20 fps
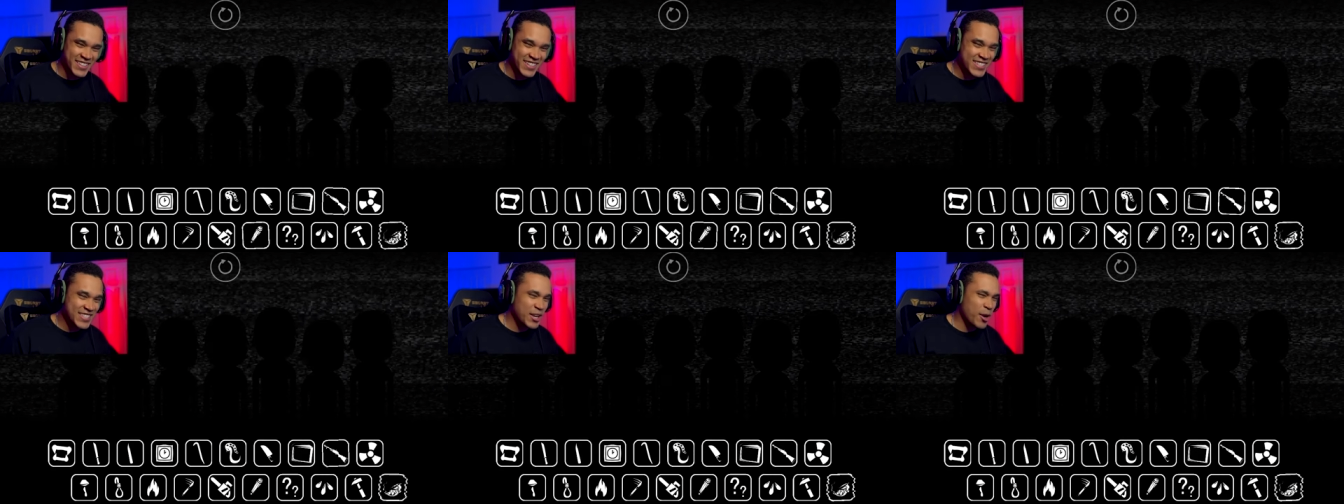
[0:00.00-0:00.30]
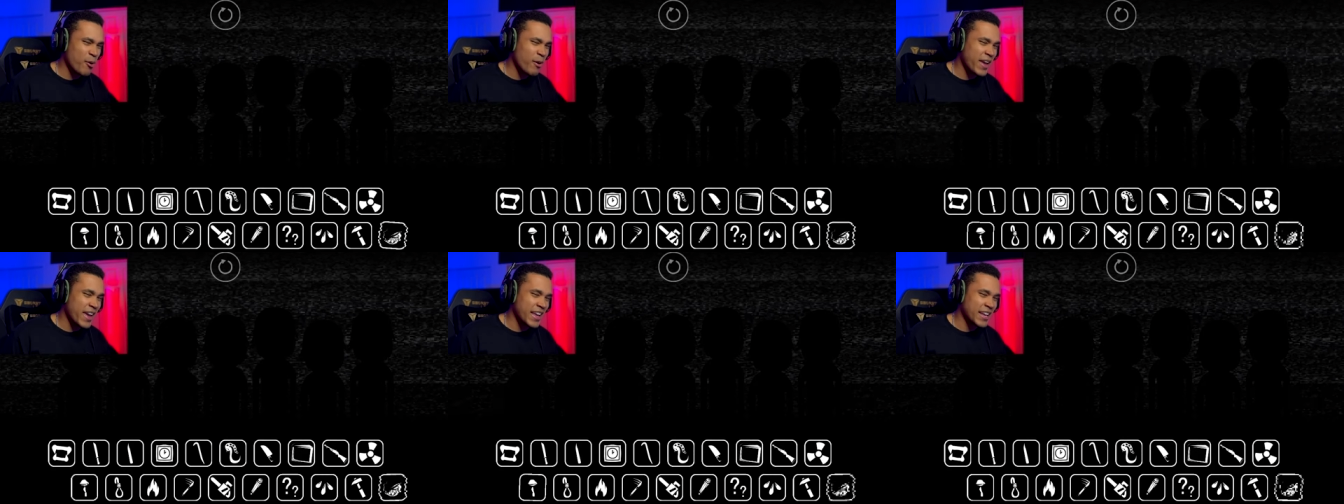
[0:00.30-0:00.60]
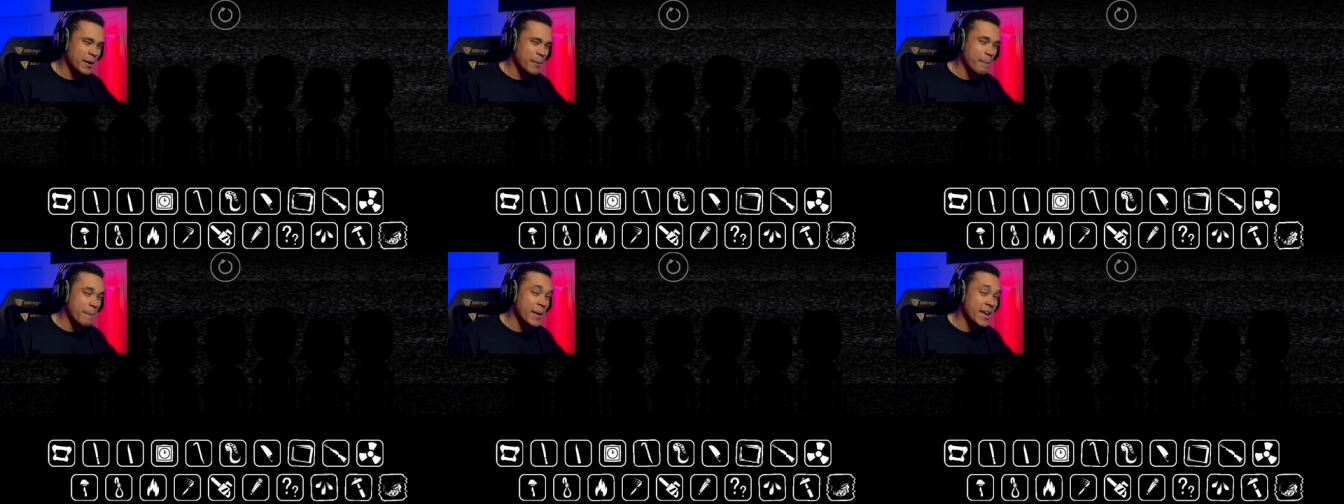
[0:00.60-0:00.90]
Let's go
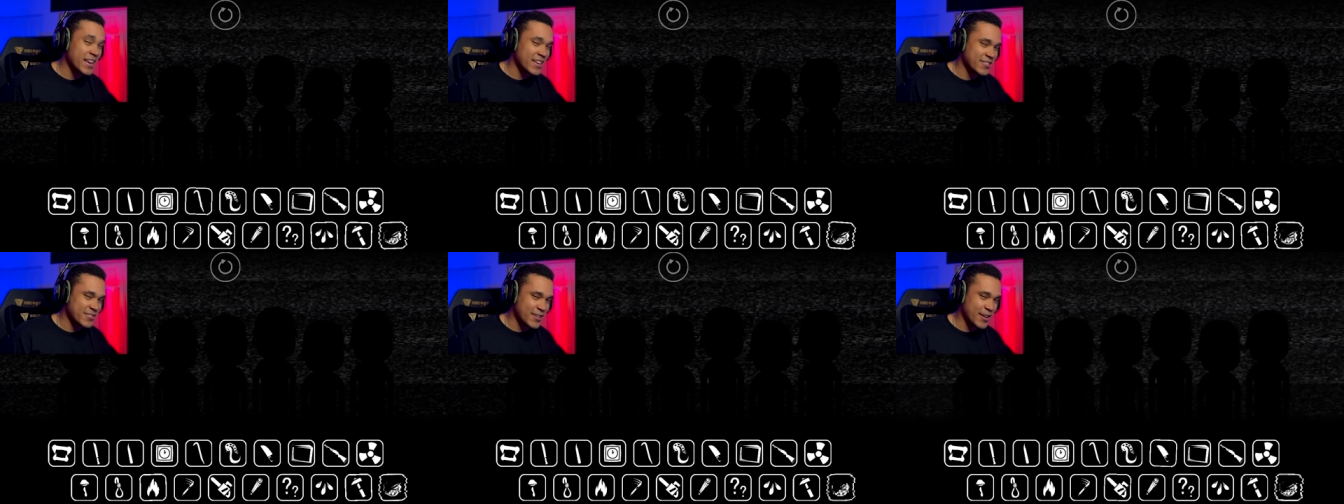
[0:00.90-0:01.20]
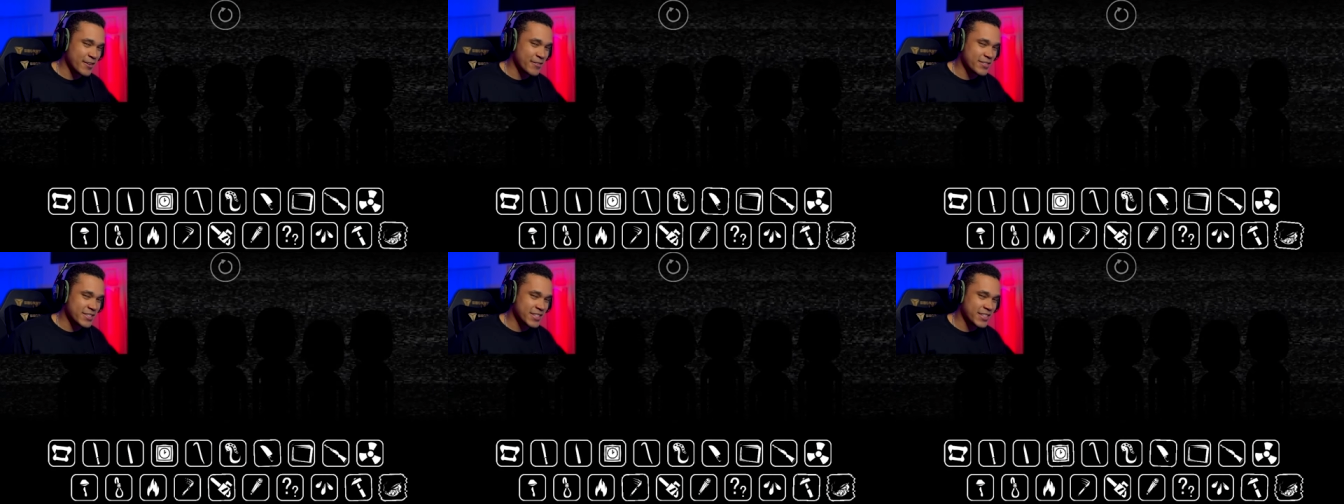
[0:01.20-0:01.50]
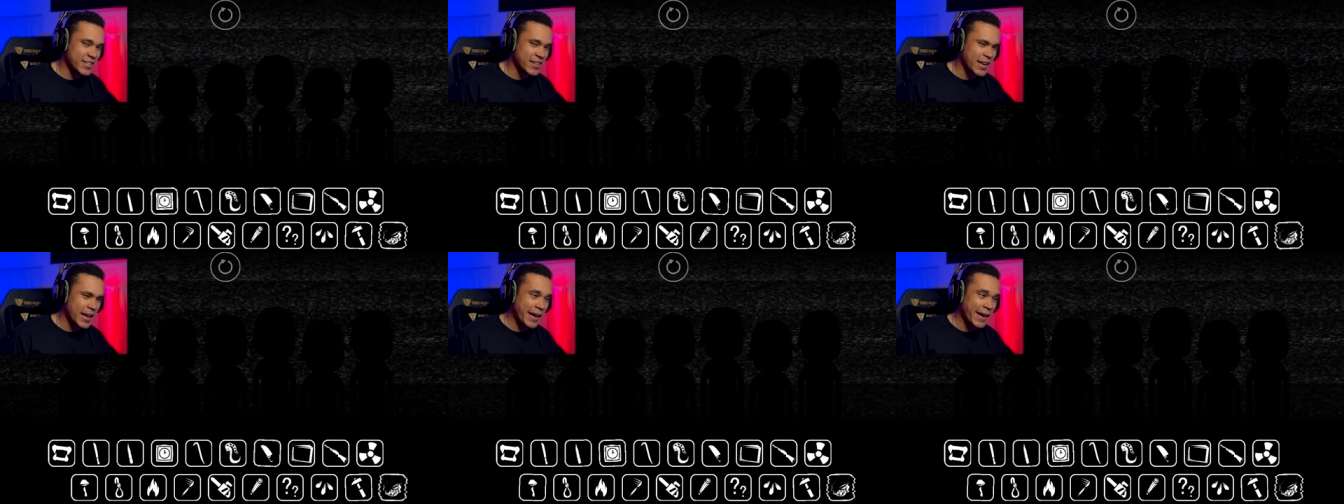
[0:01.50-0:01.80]
ahead and make ourselves,
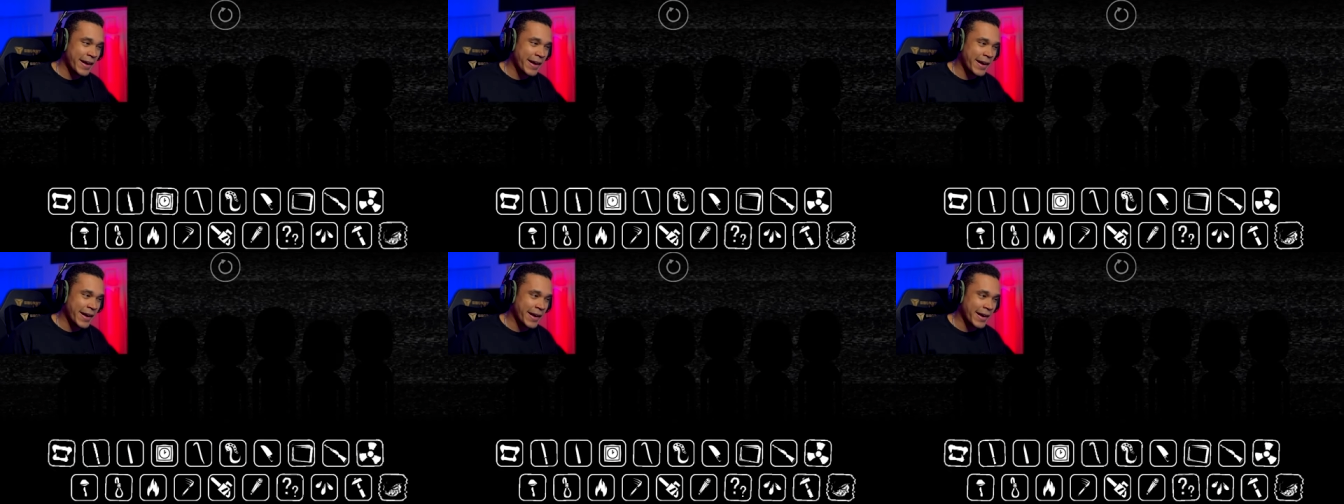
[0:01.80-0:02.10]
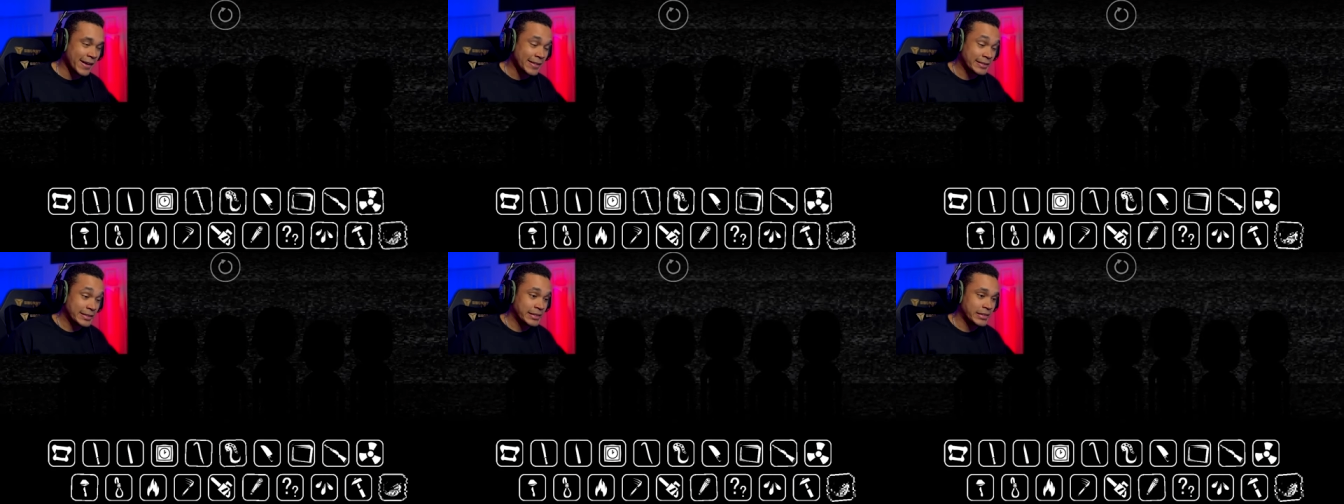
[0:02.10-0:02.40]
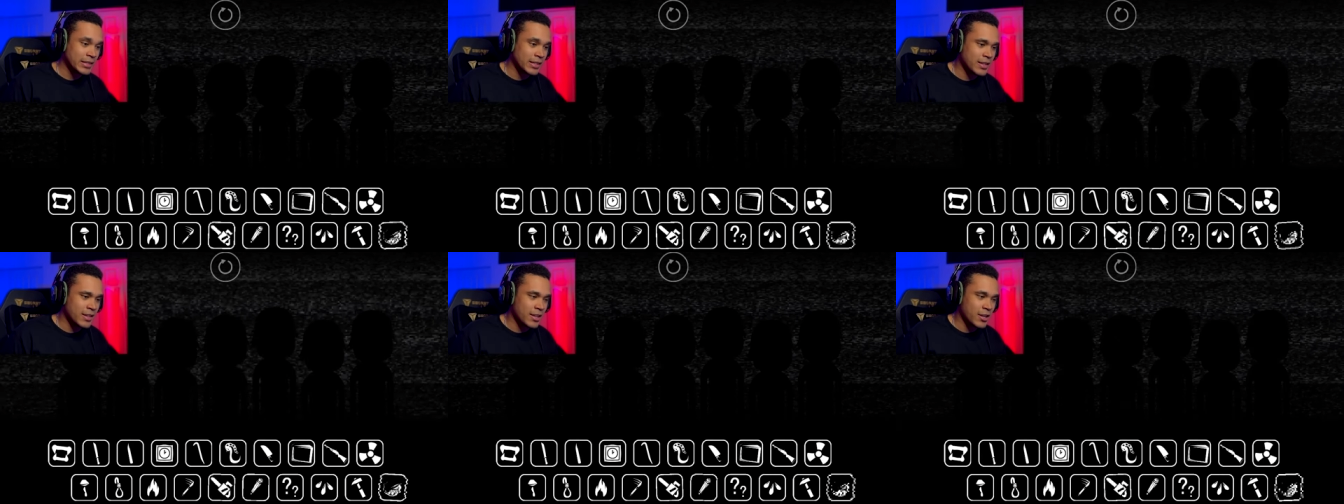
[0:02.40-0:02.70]
uh,
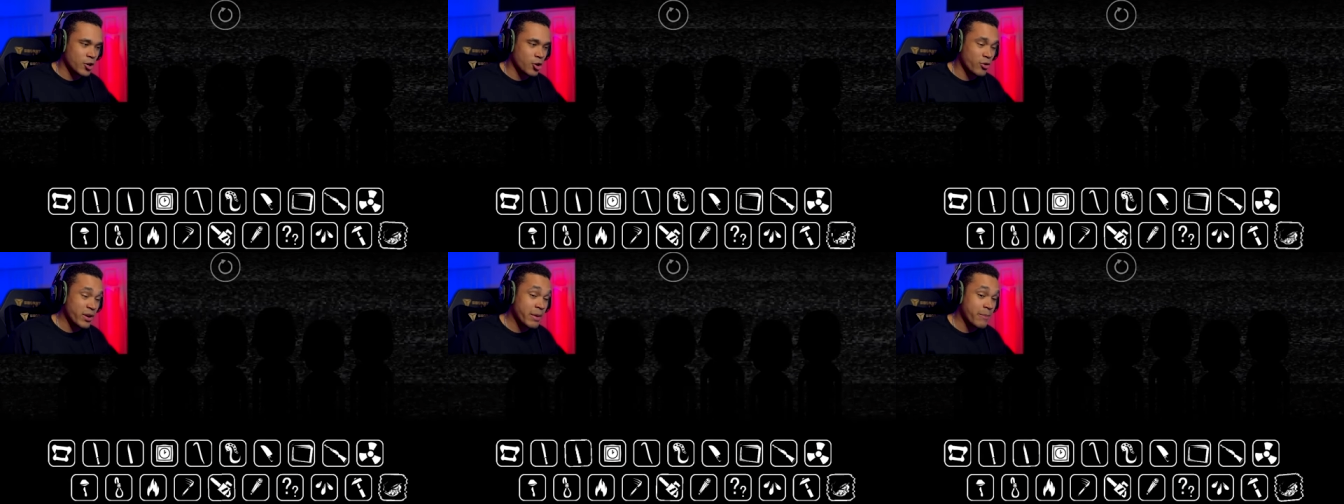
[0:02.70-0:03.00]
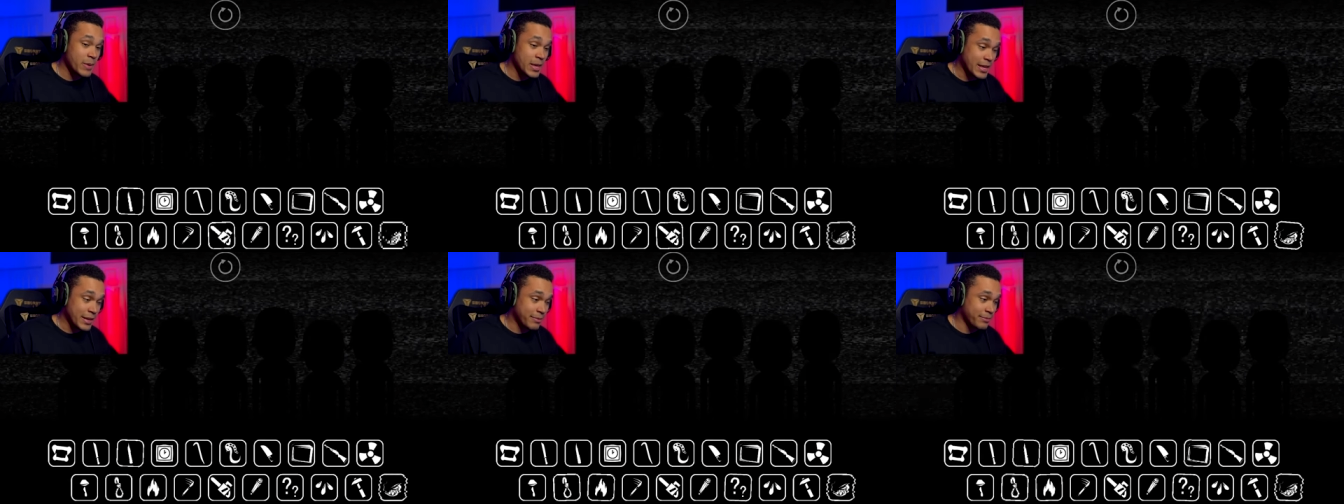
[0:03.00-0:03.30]
creepy,